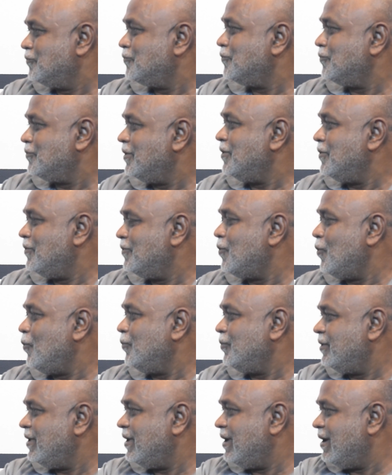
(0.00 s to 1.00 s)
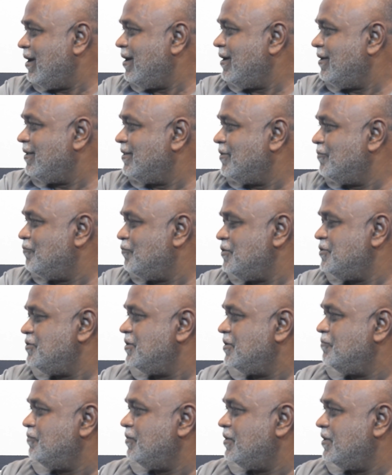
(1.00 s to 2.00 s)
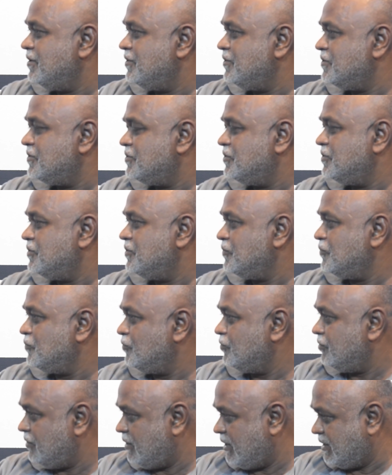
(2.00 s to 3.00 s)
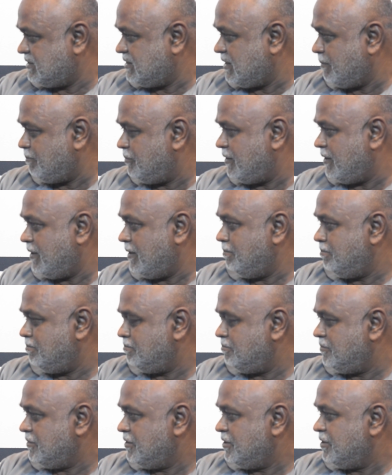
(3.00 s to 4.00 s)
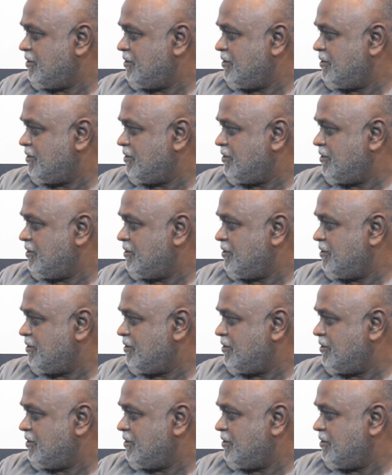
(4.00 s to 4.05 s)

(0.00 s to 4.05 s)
So they'll go there, and the Fijian village would accept them,